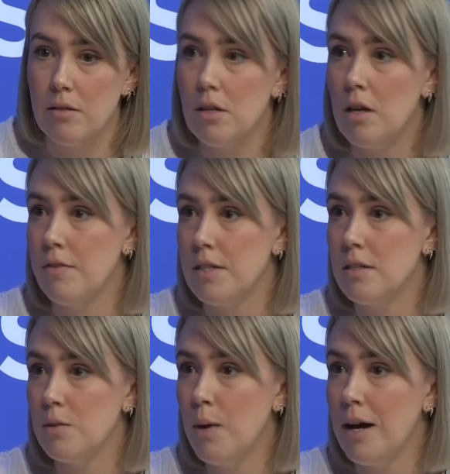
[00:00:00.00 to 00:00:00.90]
service
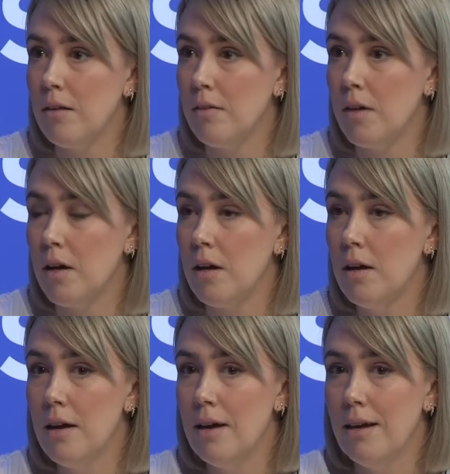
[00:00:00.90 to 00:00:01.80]
as well, that
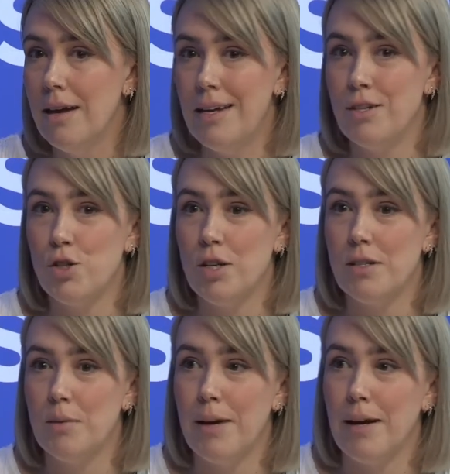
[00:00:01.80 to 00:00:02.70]
it's
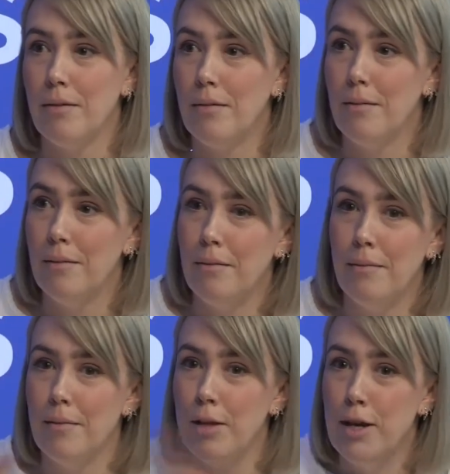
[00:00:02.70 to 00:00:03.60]
just about
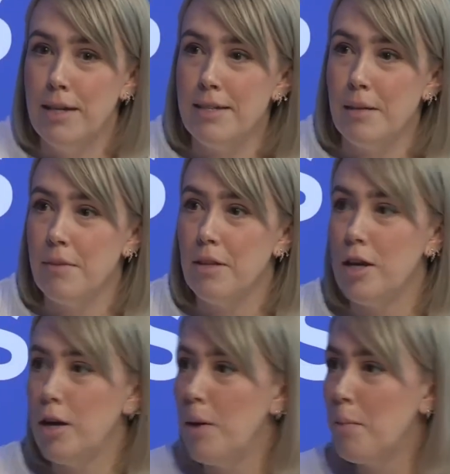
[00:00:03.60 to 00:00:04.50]
learning something
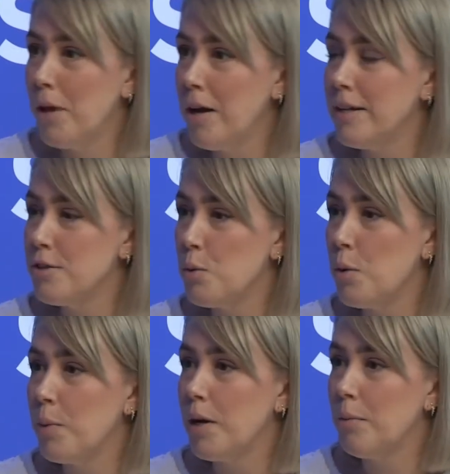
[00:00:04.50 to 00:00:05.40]
new, applying it to
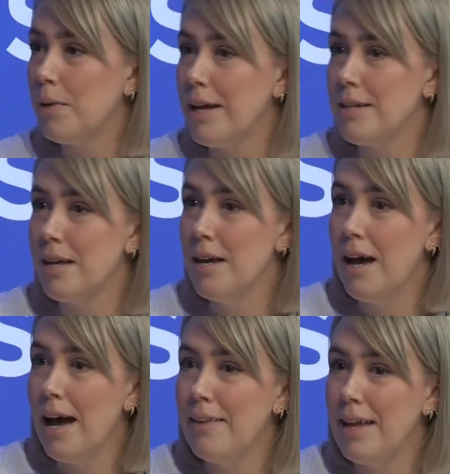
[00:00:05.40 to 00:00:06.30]
a workplace,
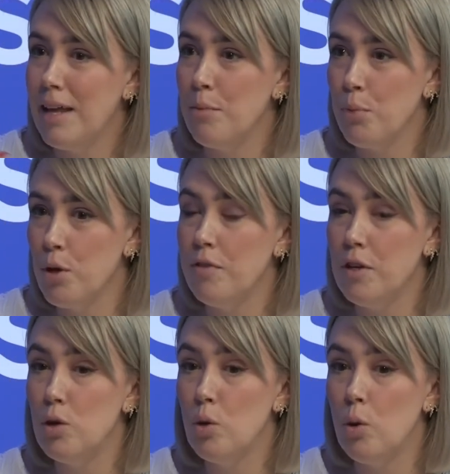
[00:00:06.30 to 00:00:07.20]
and then
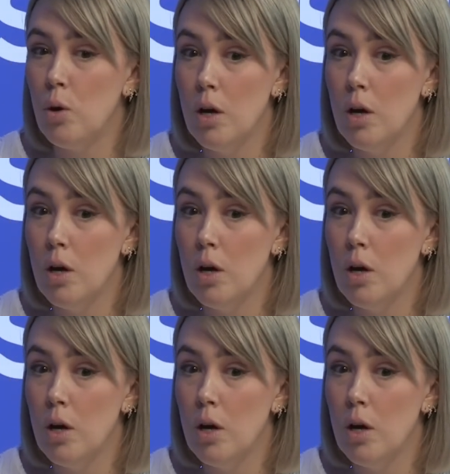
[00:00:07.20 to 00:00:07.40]
improving your